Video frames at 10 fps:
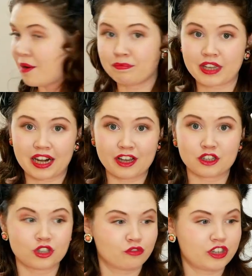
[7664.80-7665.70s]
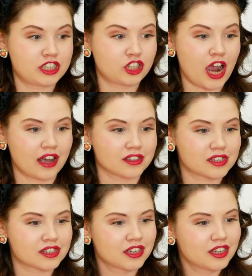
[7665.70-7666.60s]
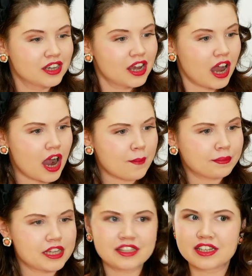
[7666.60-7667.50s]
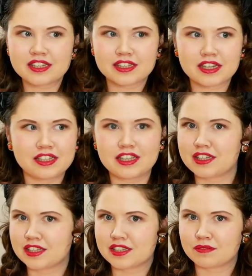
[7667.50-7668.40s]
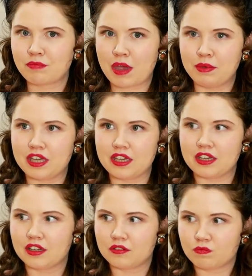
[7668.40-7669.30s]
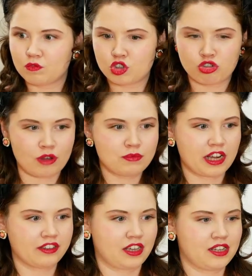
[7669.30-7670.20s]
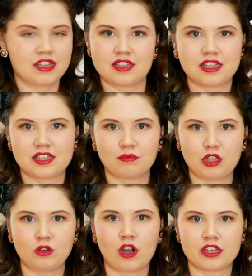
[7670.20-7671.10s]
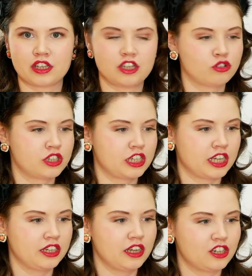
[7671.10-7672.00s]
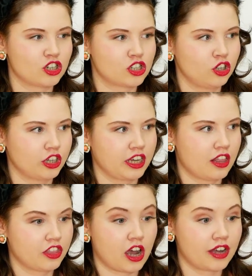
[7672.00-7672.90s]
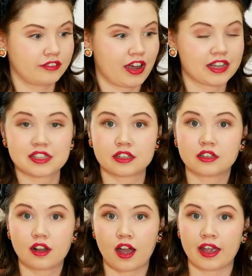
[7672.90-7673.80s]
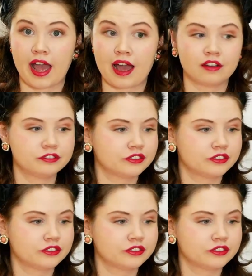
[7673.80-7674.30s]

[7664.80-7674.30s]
collection of vintage hats. Um, is this is this maybe streams like this? Is this something you guys are interested in? In just looking at the kind of hats that I have.